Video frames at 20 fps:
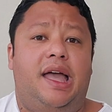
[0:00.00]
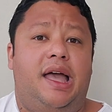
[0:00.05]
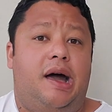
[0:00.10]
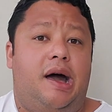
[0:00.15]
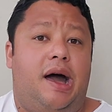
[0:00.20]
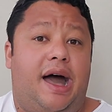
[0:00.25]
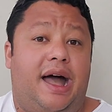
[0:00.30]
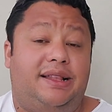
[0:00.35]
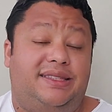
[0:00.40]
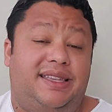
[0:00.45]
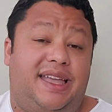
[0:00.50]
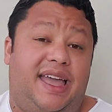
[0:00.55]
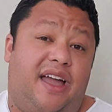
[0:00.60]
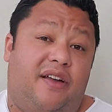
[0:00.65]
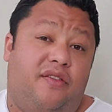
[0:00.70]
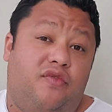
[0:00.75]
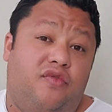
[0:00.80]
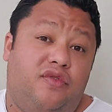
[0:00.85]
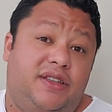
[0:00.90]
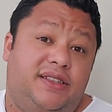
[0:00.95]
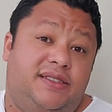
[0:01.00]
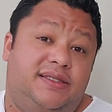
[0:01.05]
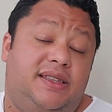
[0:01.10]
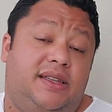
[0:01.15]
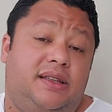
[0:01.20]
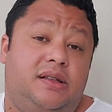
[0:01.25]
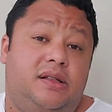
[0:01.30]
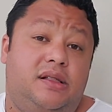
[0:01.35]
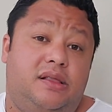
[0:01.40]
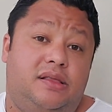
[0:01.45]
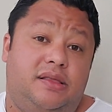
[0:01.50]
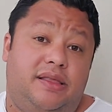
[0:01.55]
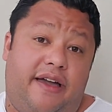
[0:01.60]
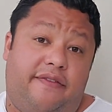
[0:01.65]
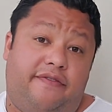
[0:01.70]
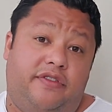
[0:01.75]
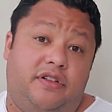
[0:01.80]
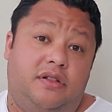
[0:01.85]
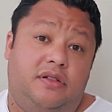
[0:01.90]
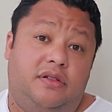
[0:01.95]
at every single
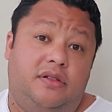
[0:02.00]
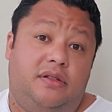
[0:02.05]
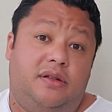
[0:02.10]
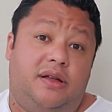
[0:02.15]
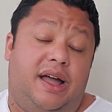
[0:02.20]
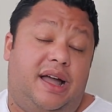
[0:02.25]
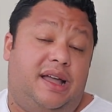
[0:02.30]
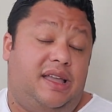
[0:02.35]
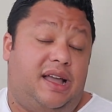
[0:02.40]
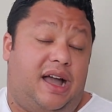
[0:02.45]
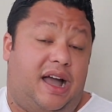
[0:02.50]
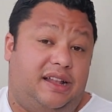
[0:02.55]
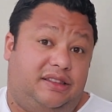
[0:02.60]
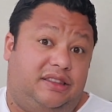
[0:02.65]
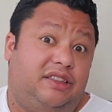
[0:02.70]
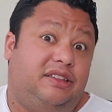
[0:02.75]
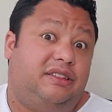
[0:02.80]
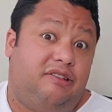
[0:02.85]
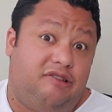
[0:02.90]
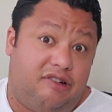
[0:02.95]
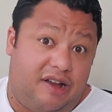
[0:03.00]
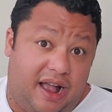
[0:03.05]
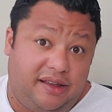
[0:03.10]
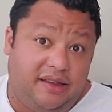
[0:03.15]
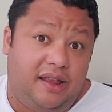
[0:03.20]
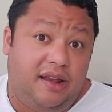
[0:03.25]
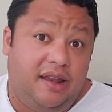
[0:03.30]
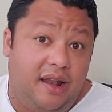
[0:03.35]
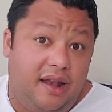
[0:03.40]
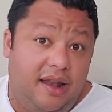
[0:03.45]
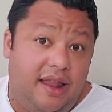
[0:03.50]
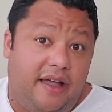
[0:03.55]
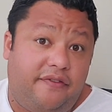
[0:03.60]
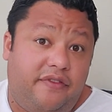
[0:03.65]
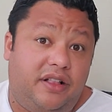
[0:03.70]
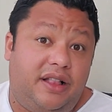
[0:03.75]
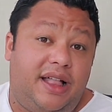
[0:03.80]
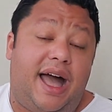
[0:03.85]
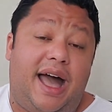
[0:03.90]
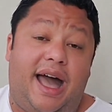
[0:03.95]
level, at the granular
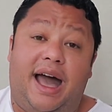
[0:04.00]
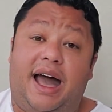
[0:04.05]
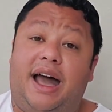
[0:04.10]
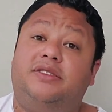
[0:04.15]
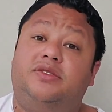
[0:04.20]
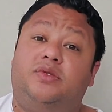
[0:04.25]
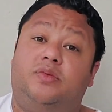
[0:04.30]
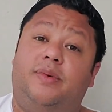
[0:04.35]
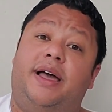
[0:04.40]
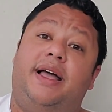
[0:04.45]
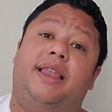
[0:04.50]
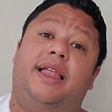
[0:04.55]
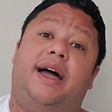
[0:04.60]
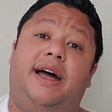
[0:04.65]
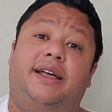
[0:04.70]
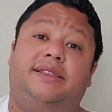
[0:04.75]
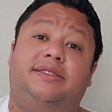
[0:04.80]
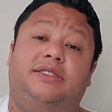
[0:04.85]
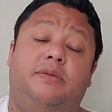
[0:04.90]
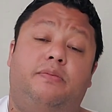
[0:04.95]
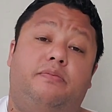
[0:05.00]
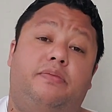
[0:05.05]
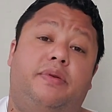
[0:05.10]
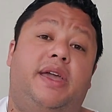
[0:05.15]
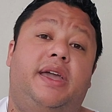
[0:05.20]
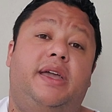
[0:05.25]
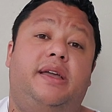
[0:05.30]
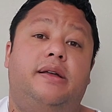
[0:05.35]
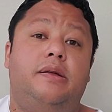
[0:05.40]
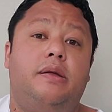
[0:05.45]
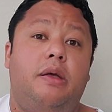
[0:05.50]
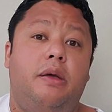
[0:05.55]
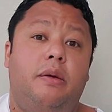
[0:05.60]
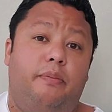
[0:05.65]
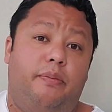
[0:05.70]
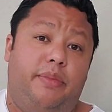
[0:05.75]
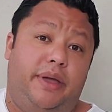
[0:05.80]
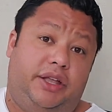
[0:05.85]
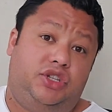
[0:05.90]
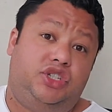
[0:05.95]
level as well as the big
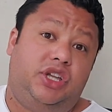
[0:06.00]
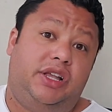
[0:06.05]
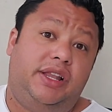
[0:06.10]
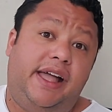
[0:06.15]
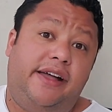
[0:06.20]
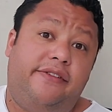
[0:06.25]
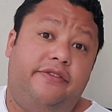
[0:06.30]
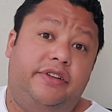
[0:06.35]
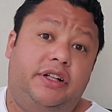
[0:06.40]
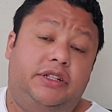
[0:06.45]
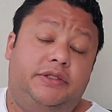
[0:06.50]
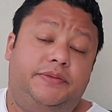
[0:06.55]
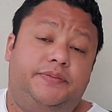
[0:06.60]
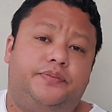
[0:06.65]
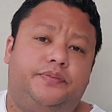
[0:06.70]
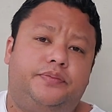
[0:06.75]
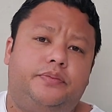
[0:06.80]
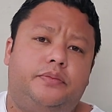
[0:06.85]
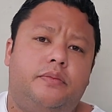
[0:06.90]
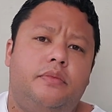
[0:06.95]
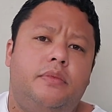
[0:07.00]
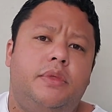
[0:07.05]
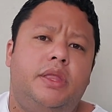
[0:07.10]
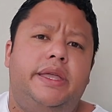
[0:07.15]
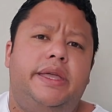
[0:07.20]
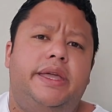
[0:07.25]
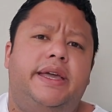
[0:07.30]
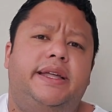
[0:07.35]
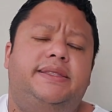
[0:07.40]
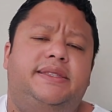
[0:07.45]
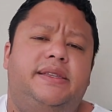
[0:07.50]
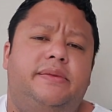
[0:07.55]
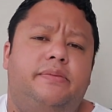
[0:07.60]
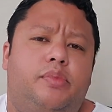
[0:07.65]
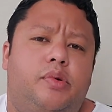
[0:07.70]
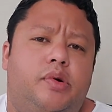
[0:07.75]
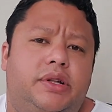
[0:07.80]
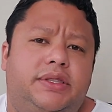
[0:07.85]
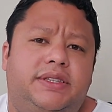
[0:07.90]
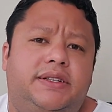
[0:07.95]
picture level, it's
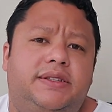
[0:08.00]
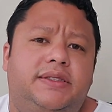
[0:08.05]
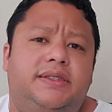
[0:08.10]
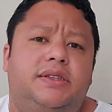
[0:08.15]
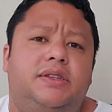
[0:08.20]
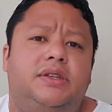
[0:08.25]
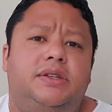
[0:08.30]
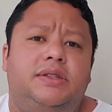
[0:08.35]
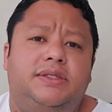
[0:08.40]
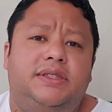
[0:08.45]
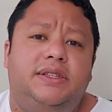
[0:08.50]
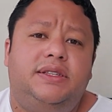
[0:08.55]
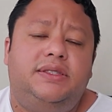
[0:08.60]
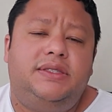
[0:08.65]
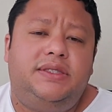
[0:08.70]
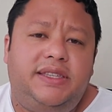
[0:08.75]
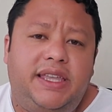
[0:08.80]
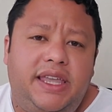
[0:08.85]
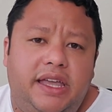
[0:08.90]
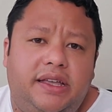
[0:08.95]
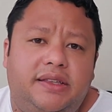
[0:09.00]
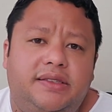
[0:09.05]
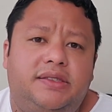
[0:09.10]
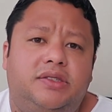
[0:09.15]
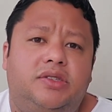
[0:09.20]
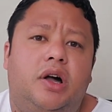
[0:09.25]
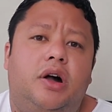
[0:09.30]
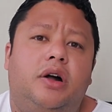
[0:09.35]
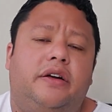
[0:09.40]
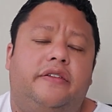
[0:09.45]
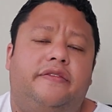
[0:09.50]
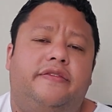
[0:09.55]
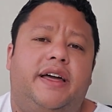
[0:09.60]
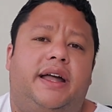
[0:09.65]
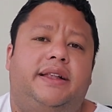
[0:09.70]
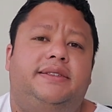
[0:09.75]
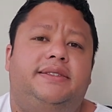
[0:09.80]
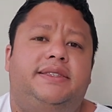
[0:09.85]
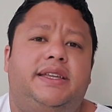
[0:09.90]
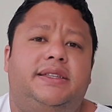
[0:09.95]
important to take stock of
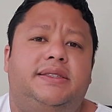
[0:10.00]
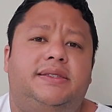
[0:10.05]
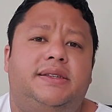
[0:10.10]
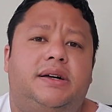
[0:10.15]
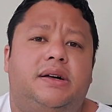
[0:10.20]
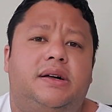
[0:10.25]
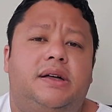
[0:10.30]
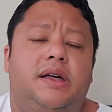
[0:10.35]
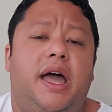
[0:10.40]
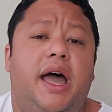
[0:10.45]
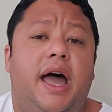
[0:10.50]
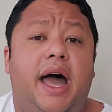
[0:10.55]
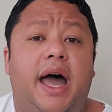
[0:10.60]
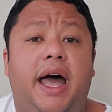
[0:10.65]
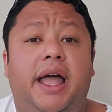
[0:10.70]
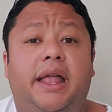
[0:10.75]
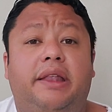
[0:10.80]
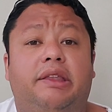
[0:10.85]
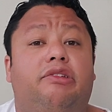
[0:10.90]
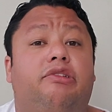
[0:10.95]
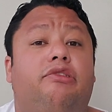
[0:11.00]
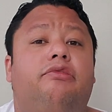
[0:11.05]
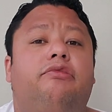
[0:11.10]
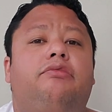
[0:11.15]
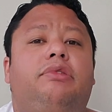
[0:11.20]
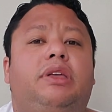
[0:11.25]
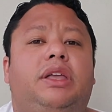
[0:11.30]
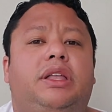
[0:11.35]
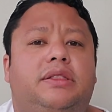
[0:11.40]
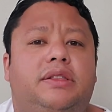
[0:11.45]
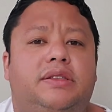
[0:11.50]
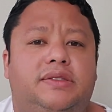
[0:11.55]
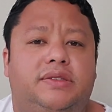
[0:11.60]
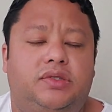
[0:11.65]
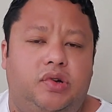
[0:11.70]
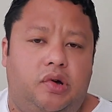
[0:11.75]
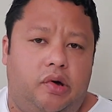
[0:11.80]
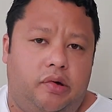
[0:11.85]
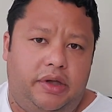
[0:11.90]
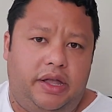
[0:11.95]
that data and read the
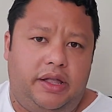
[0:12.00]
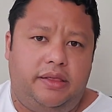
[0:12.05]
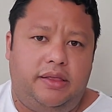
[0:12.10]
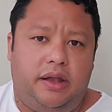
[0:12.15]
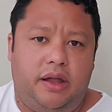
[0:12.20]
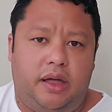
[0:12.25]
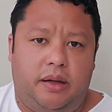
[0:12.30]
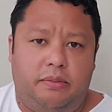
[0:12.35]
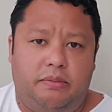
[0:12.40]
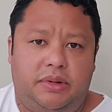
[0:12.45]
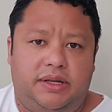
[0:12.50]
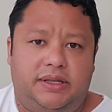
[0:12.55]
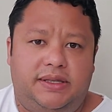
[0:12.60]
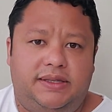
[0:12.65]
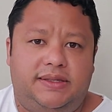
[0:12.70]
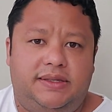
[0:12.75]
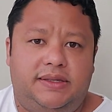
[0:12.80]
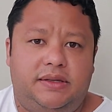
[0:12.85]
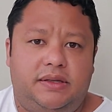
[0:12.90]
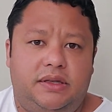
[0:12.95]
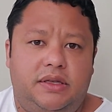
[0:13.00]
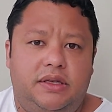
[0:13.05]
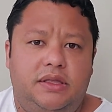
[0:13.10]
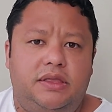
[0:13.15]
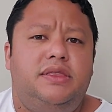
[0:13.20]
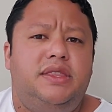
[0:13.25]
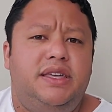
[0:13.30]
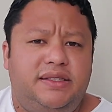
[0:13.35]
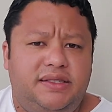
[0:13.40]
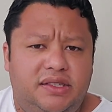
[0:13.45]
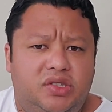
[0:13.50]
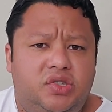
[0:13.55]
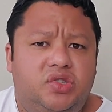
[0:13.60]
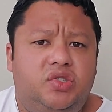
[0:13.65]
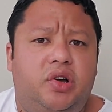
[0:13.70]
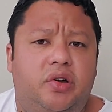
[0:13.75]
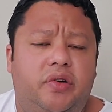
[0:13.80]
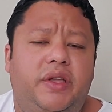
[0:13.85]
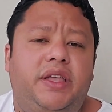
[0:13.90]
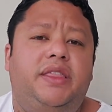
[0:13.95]
story in the numbers. There's a
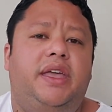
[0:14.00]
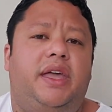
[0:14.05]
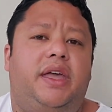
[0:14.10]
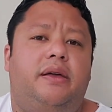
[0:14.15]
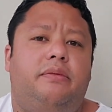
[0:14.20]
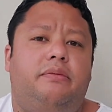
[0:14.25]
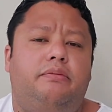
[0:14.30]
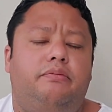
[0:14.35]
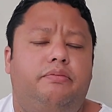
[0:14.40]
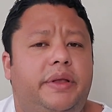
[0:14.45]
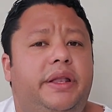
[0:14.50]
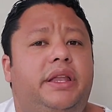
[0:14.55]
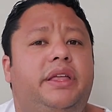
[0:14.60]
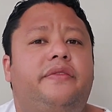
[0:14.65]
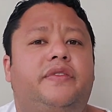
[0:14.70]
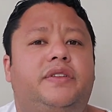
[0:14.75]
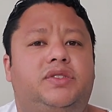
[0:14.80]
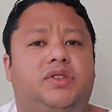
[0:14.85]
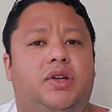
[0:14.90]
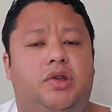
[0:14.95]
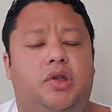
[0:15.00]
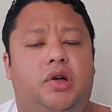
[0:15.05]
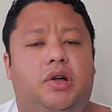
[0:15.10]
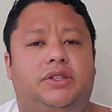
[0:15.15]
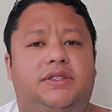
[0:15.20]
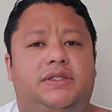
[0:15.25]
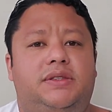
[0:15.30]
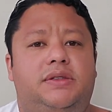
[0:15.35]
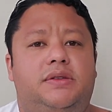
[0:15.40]
story there, believe it or not.